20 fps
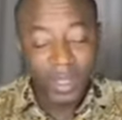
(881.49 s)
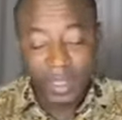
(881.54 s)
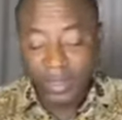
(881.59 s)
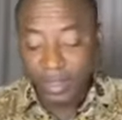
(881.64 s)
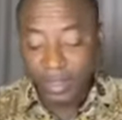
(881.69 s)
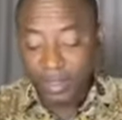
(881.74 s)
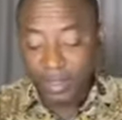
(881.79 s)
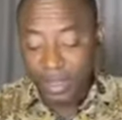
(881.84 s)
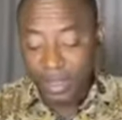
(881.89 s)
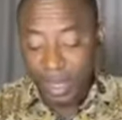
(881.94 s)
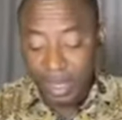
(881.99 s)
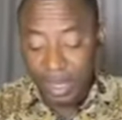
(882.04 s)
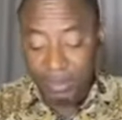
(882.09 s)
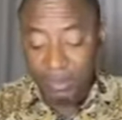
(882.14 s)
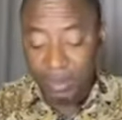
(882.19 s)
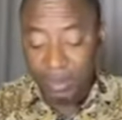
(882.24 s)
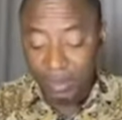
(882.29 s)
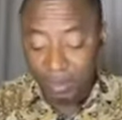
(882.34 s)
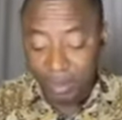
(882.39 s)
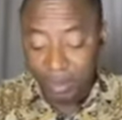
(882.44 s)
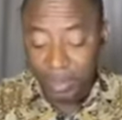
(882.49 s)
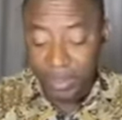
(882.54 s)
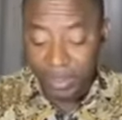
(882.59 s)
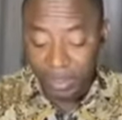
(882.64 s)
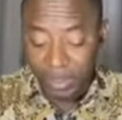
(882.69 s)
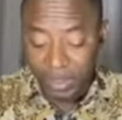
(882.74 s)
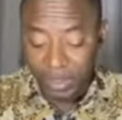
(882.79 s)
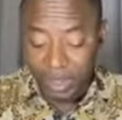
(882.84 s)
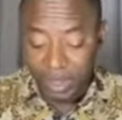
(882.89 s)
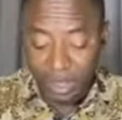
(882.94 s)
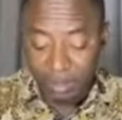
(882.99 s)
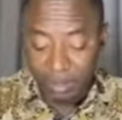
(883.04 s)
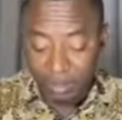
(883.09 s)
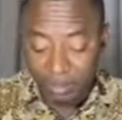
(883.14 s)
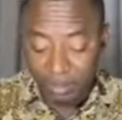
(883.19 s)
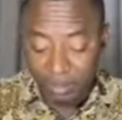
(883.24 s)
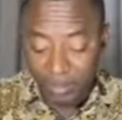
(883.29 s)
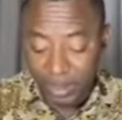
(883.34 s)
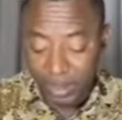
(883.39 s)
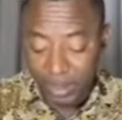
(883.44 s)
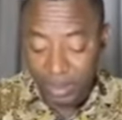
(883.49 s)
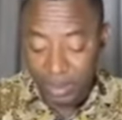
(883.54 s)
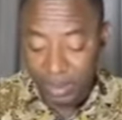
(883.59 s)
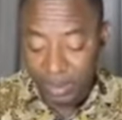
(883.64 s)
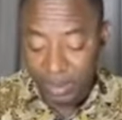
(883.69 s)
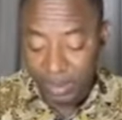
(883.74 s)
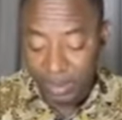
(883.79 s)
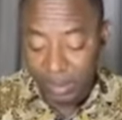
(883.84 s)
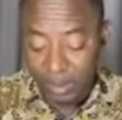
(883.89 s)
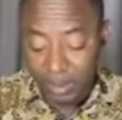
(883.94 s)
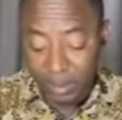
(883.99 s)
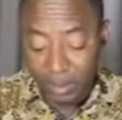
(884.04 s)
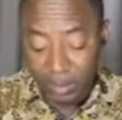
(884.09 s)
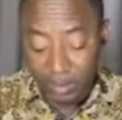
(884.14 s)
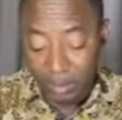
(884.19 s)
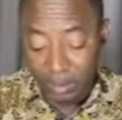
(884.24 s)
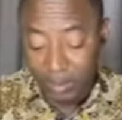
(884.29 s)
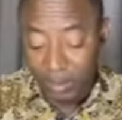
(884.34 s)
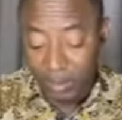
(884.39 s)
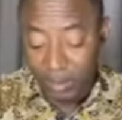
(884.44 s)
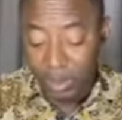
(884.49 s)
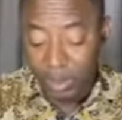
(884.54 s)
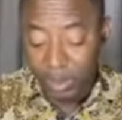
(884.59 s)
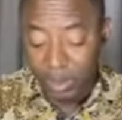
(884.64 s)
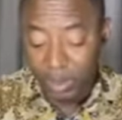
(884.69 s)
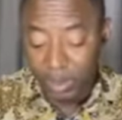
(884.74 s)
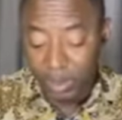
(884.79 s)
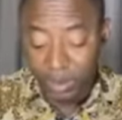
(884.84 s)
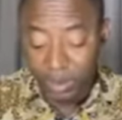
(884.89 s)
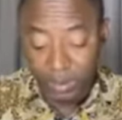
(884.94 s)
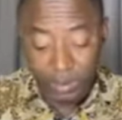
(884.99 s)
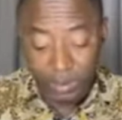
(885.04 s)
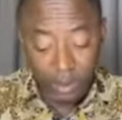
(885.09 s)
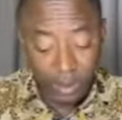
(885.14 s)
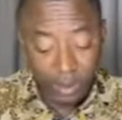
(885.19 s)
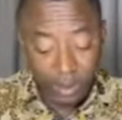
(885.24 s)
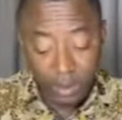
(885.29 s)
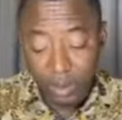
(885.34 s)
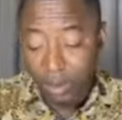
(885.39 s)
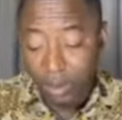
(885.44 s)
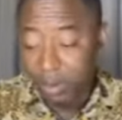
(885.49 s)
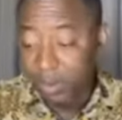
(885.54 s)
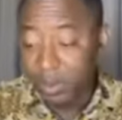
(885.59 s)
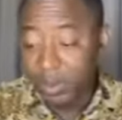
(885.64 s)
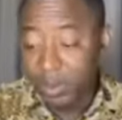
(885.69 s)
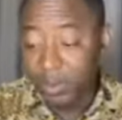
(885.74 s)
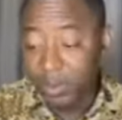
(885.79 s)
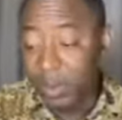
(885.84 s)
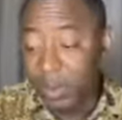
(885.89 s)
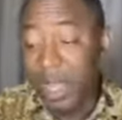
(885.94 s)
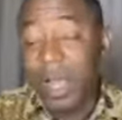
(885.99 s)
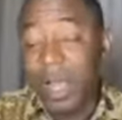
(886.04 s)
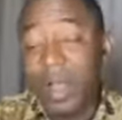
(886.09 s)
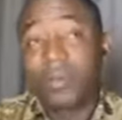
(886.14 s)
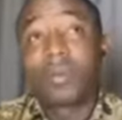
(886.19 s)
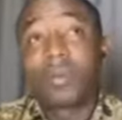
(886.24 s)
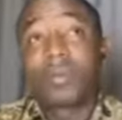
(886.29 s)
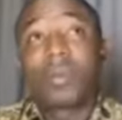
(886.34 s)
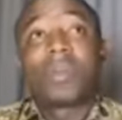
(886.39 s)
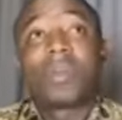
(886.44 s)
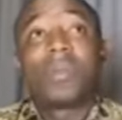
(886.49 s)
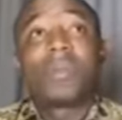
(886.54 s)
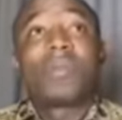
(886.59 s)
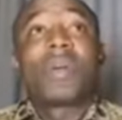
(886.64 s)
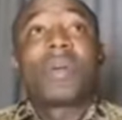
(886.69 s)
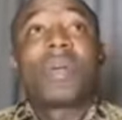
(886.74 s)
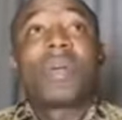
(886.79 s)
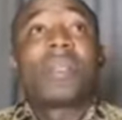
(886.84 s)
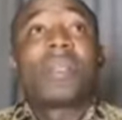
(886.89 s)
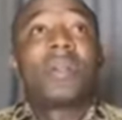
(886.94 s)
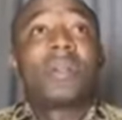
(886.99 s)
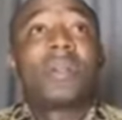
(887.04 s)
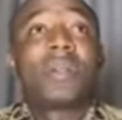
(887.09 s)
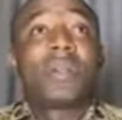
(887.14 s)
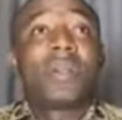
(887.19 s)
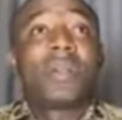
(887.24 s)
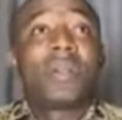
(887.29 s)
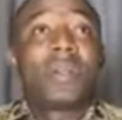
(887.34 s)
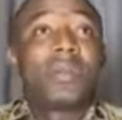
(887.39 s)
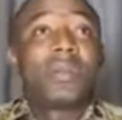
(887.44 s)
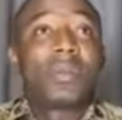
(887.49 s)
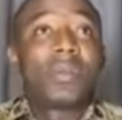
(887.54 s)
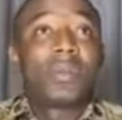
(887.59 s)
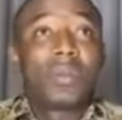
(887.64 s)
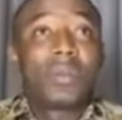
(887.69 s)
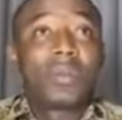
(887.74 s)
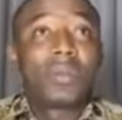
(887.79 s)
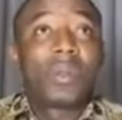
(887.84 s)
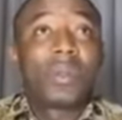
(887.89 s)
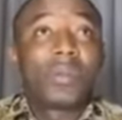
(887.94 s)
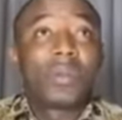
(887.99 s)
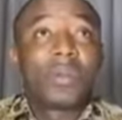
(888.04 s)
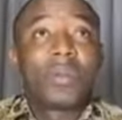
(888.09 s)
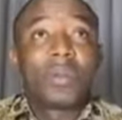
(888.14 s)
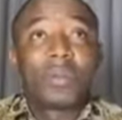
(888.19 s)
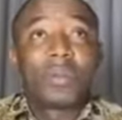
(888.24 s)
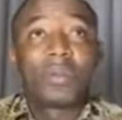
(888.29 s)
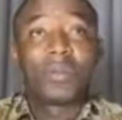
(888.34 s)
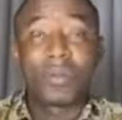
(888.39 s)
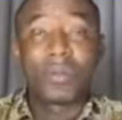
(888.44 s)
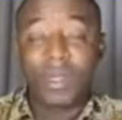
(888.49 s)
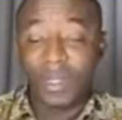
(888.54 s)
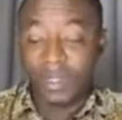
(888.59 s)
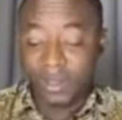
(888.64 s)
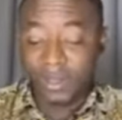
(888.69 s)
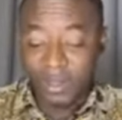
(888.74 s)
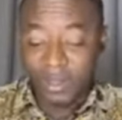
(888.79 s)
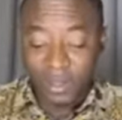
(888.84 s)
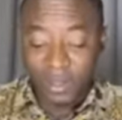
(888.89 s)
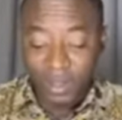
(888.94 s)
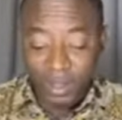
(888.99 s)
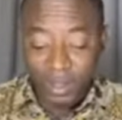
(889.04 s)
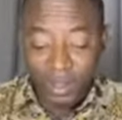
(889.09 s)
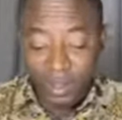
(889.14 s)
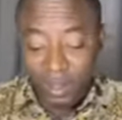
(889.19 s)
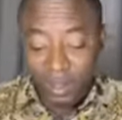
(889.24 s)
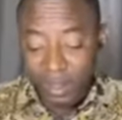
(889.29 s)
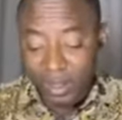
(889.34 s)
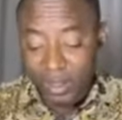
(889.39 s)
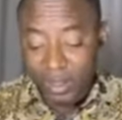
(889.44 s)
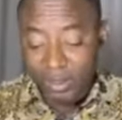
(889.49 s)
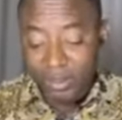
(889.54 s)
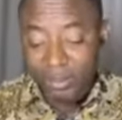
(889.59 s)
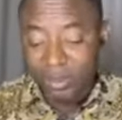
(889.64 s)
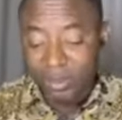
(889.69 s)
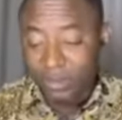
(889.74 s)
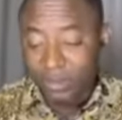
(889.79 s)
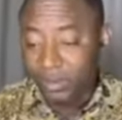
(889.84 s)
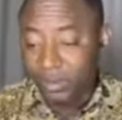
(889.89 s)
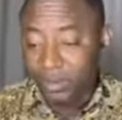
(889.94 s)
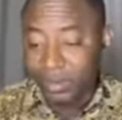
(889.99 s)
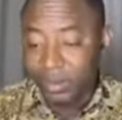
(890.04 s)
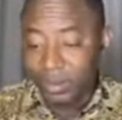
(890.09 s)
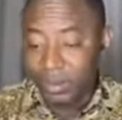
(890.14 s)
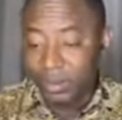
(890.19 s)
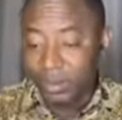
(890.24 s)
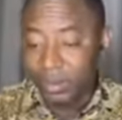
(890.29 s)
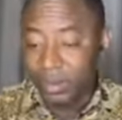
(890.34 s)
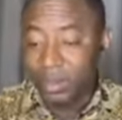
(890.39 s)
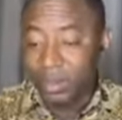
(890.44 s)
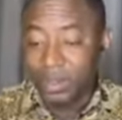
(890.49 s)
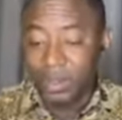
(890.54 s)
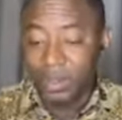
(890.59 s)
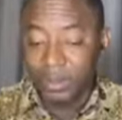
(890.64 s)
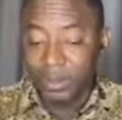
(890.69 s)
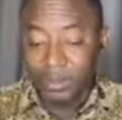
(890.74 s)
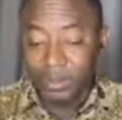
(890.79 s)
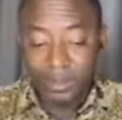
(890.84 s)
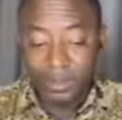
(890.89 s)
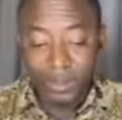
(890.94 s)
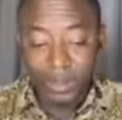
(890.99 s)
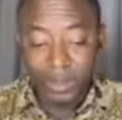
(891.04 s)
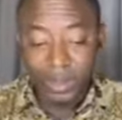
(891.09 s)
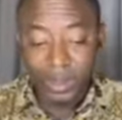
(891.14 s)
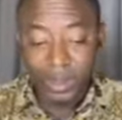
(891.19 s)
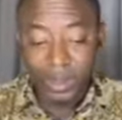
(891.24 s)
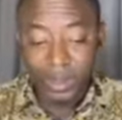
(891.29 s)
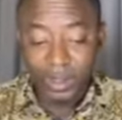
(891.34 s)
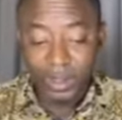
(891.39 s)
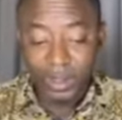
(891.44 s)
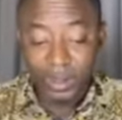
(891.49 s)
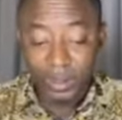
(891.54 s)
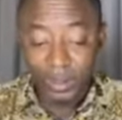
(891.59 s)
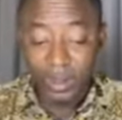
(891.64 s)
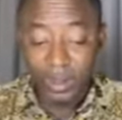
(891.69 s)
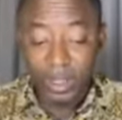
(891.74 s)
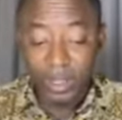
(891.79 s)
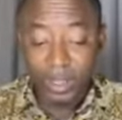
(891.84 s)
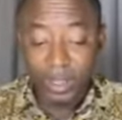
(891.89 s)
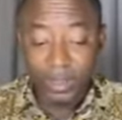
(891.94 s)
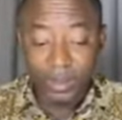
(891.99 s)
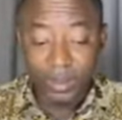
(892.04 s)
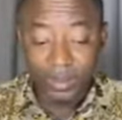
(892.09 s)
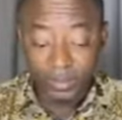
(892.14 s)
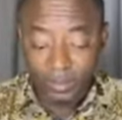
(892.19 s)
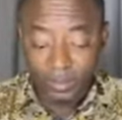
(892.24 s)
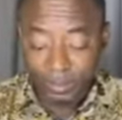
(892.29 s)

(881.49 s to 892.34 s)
It's a scam. It's the biggest scam that we'll look into. But we have to be refining locally. We should be able to refine our own crude oil locally.